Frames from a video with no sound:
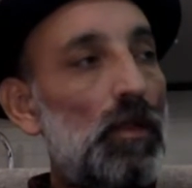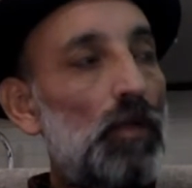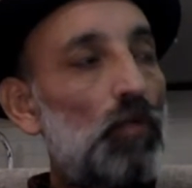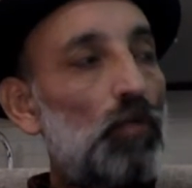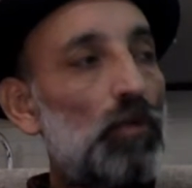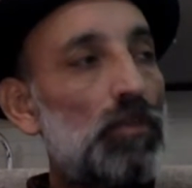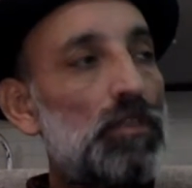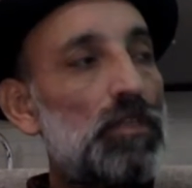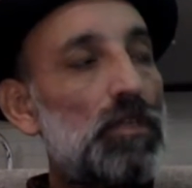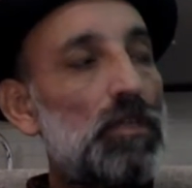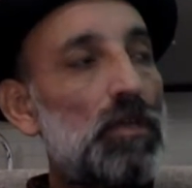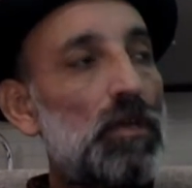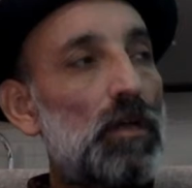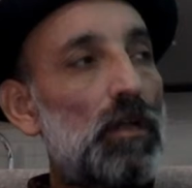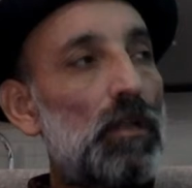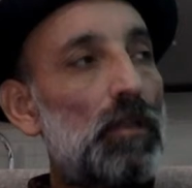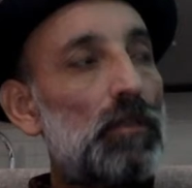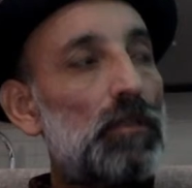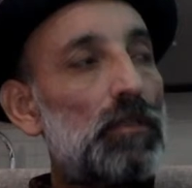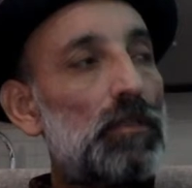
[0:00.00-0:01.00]
What's it
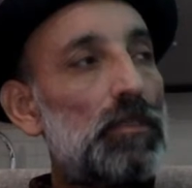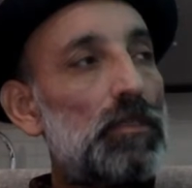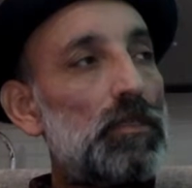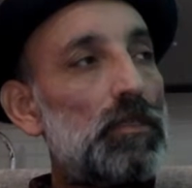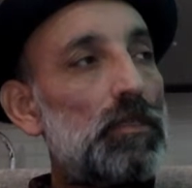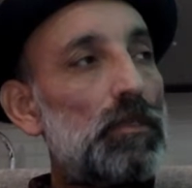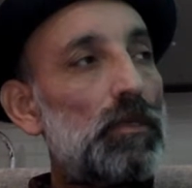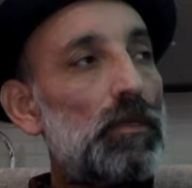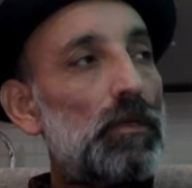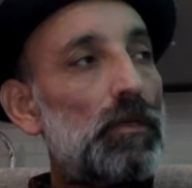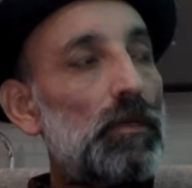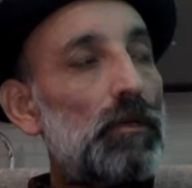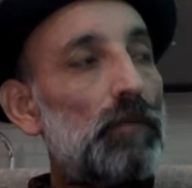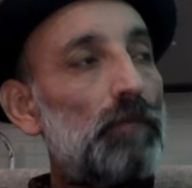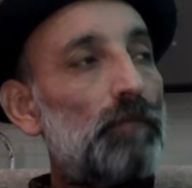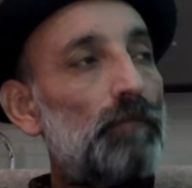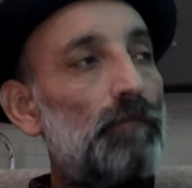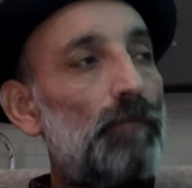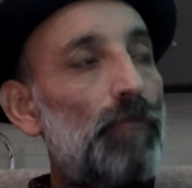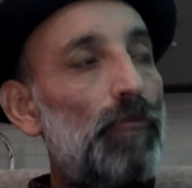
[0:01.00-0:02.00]
called?
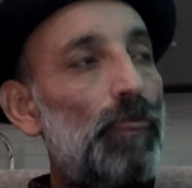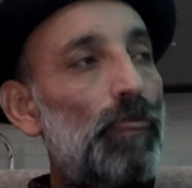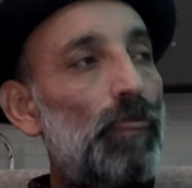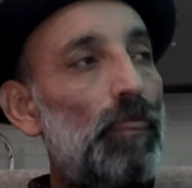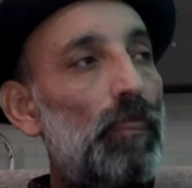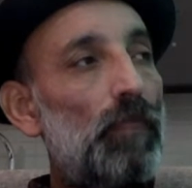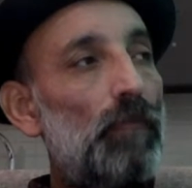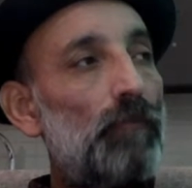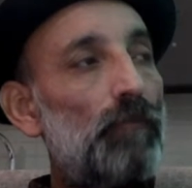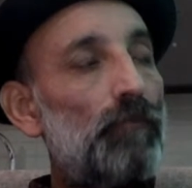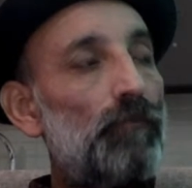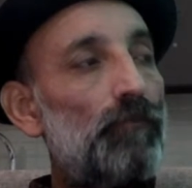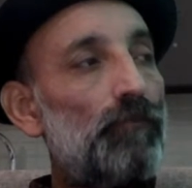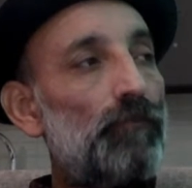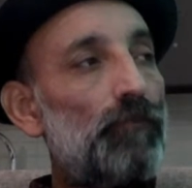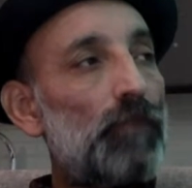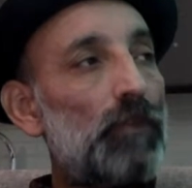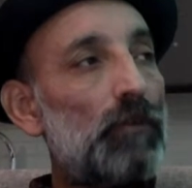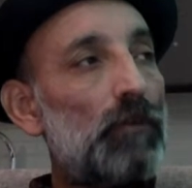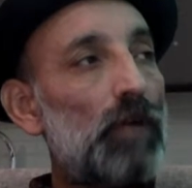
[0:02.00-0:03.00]
The
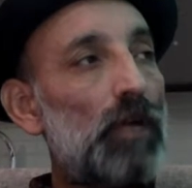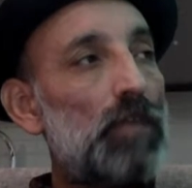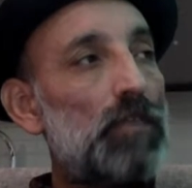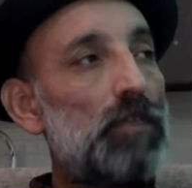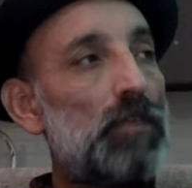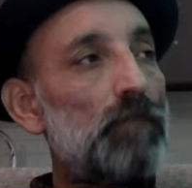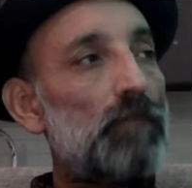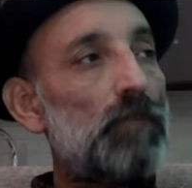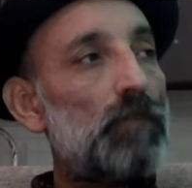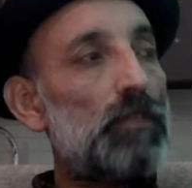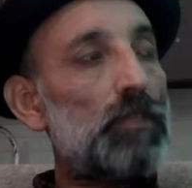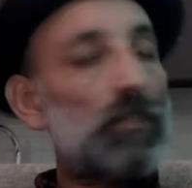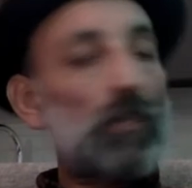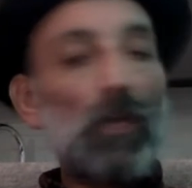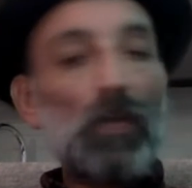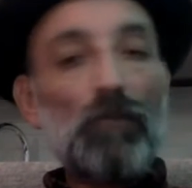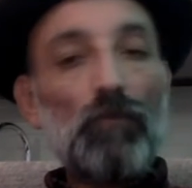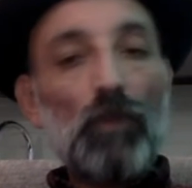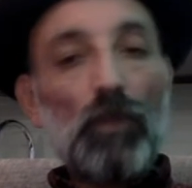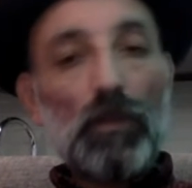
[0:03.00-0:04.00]
Rise of the
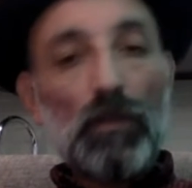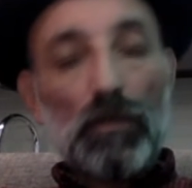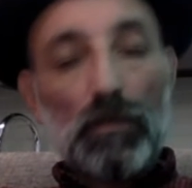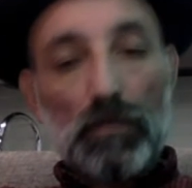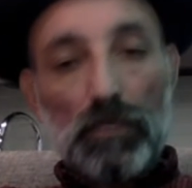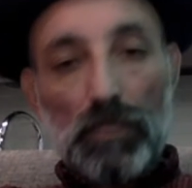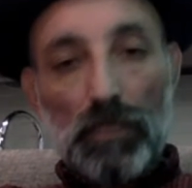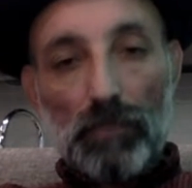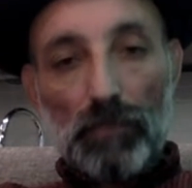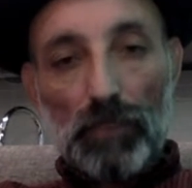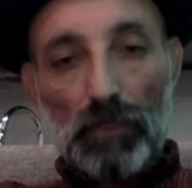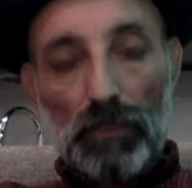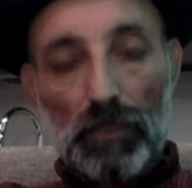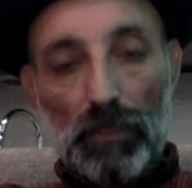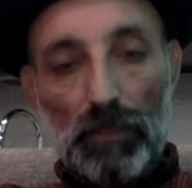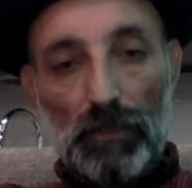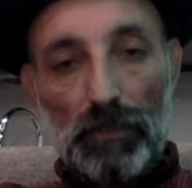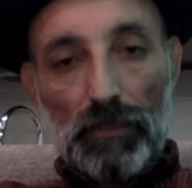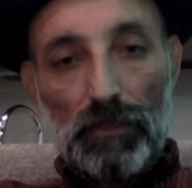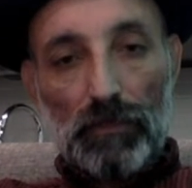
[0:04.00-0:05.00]
Skywalker or something
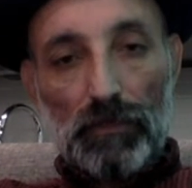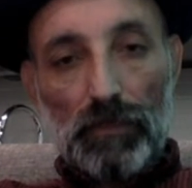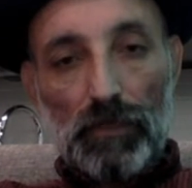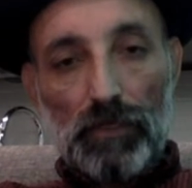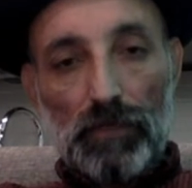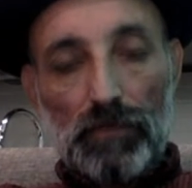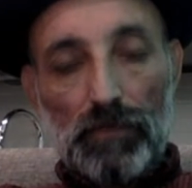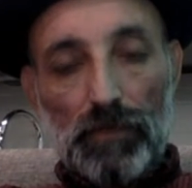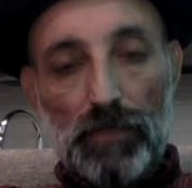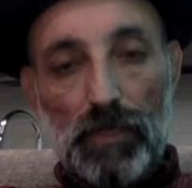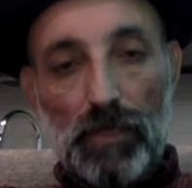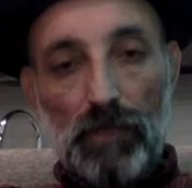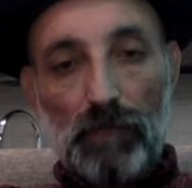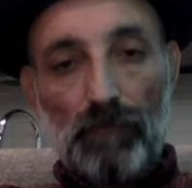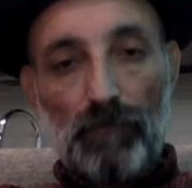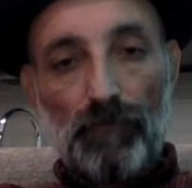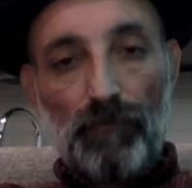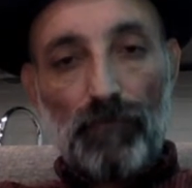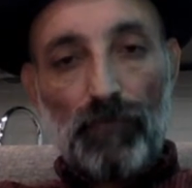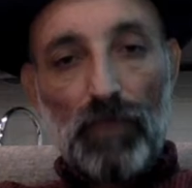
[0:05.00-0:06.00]
like that, right? Yeah.
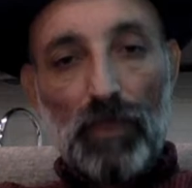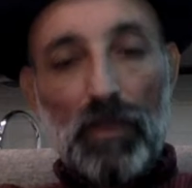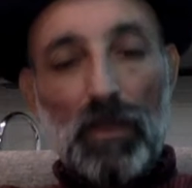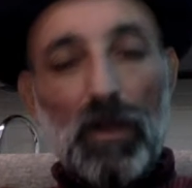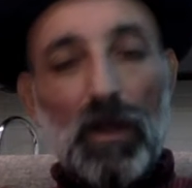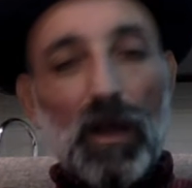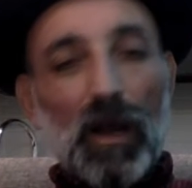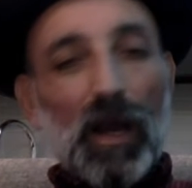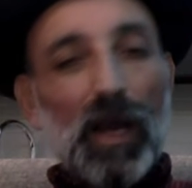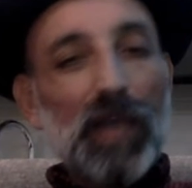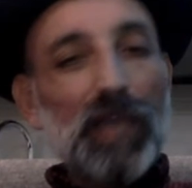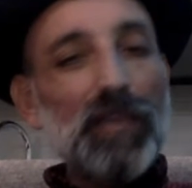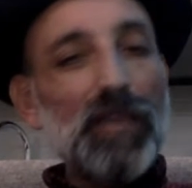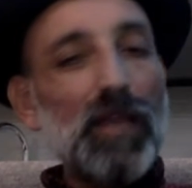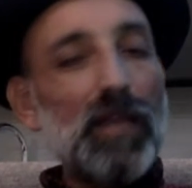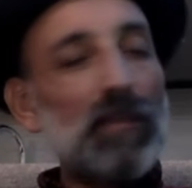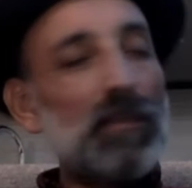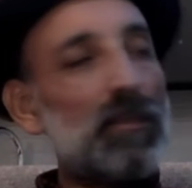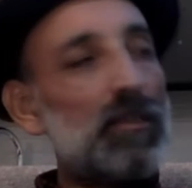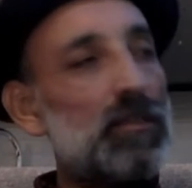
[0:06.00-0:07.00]
I
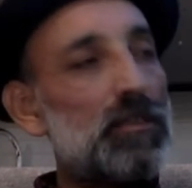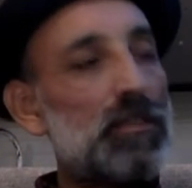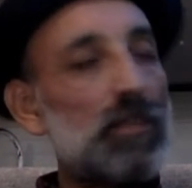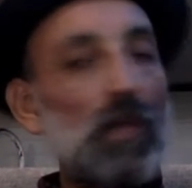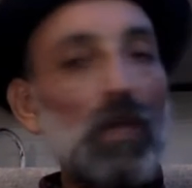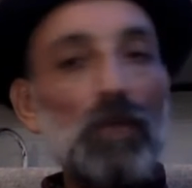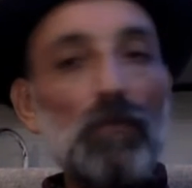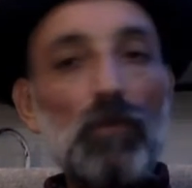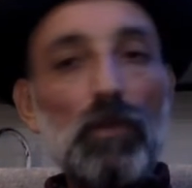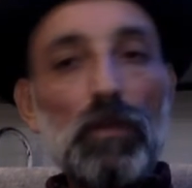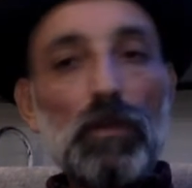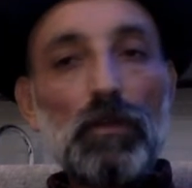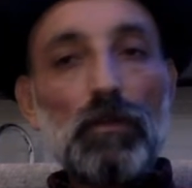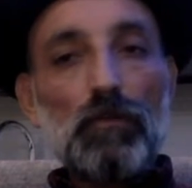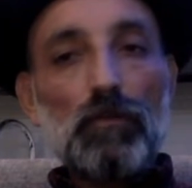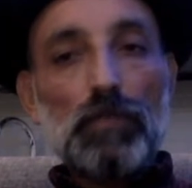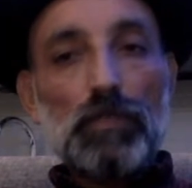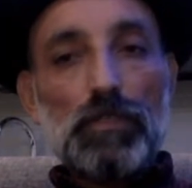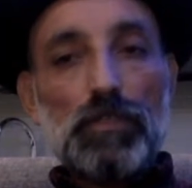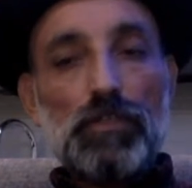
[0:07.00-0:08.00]
thought that Skywalker
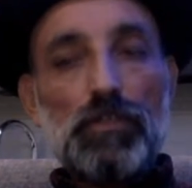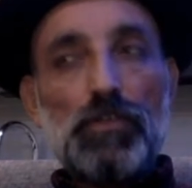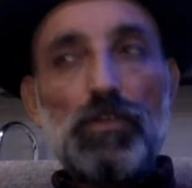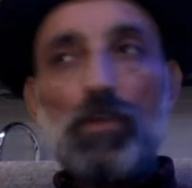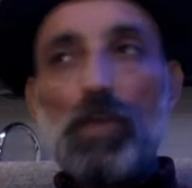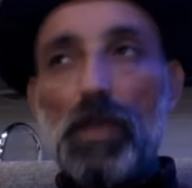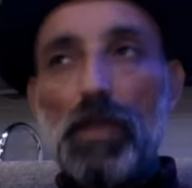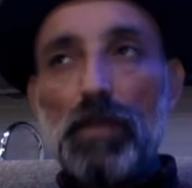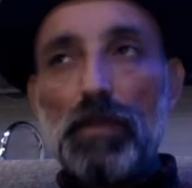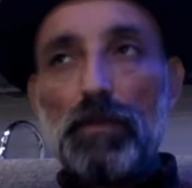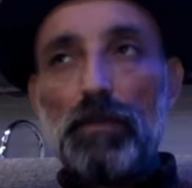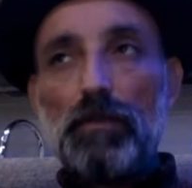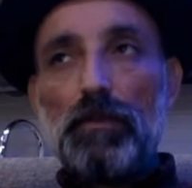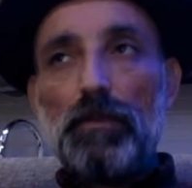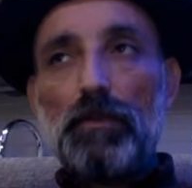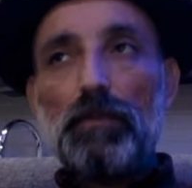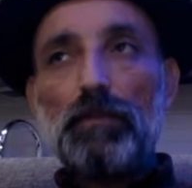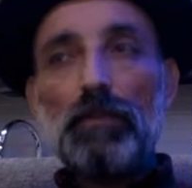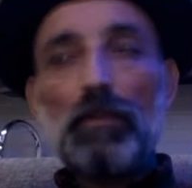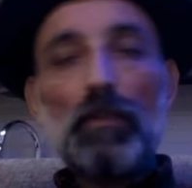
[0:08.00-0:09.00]
was dead
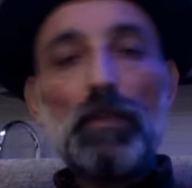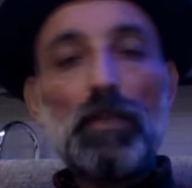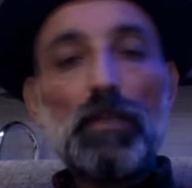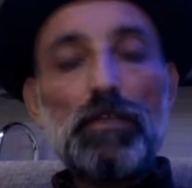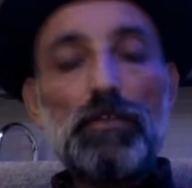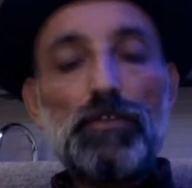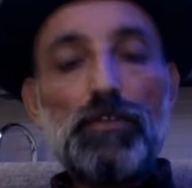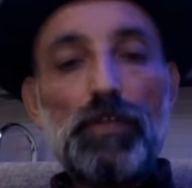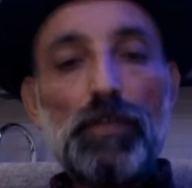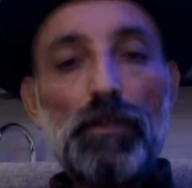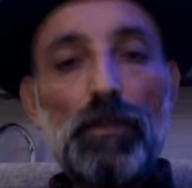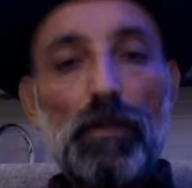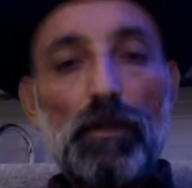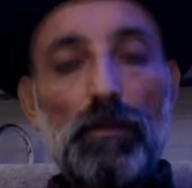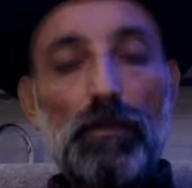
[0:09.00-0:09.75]
in The Last Jedi.